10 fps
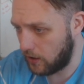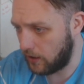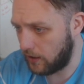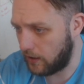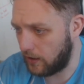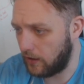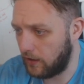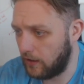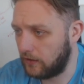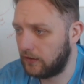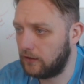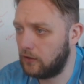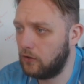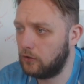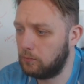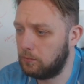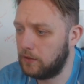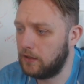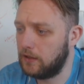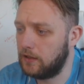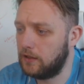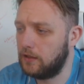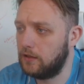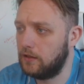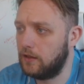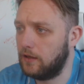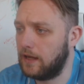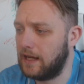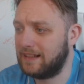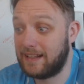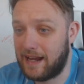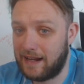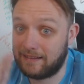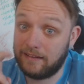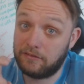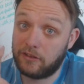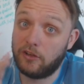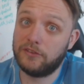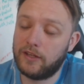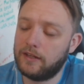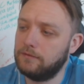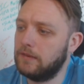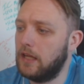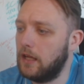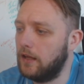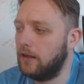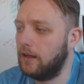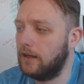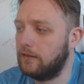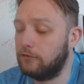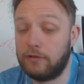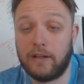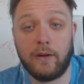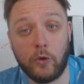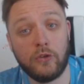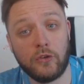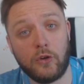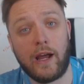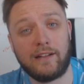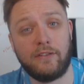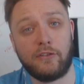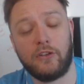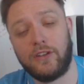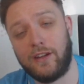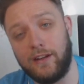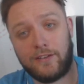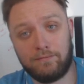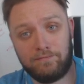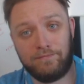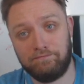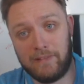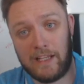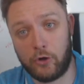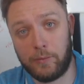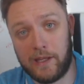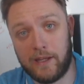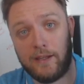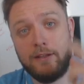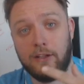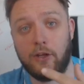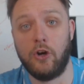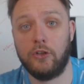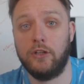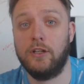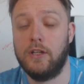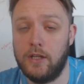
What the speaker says: as it could be active content. And for anyone who doesn't know what active content is, link up here in the corner.